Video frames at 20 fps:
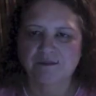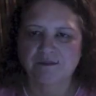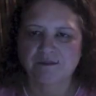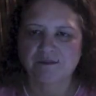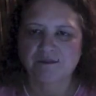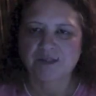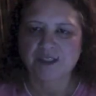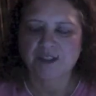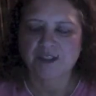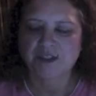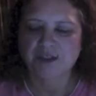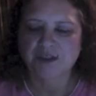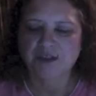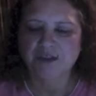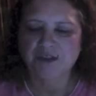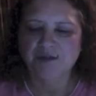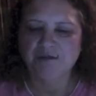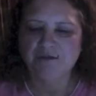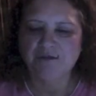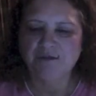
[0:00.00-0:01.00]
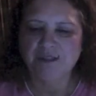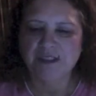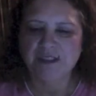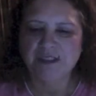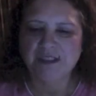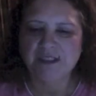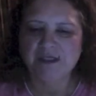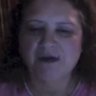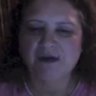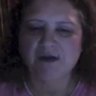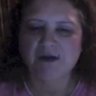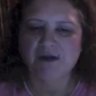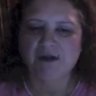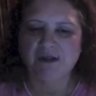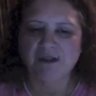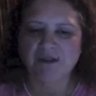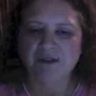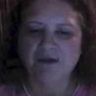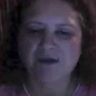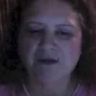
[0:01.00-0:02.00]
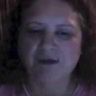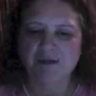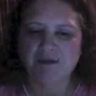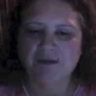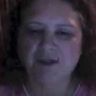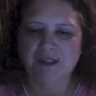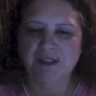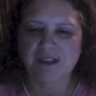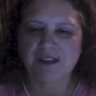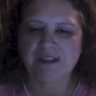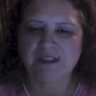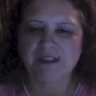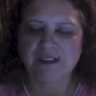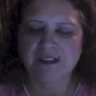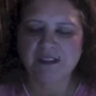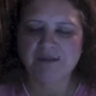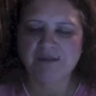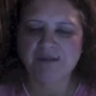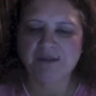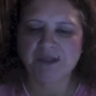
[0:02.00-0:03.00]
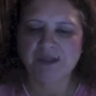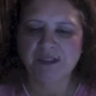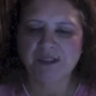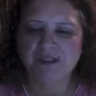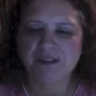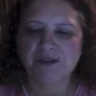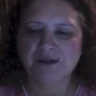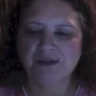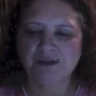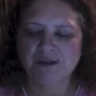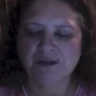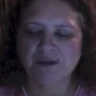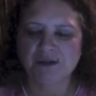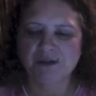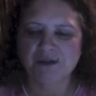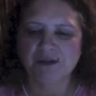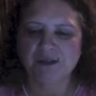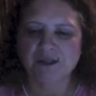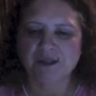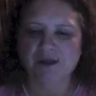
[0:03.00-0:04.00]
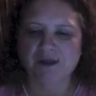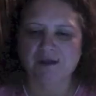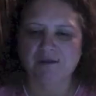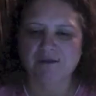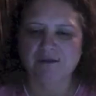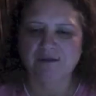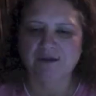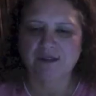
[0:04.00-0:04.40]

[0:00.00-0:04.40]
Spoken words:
Make sure you feel it all incorporated deep within your soul self,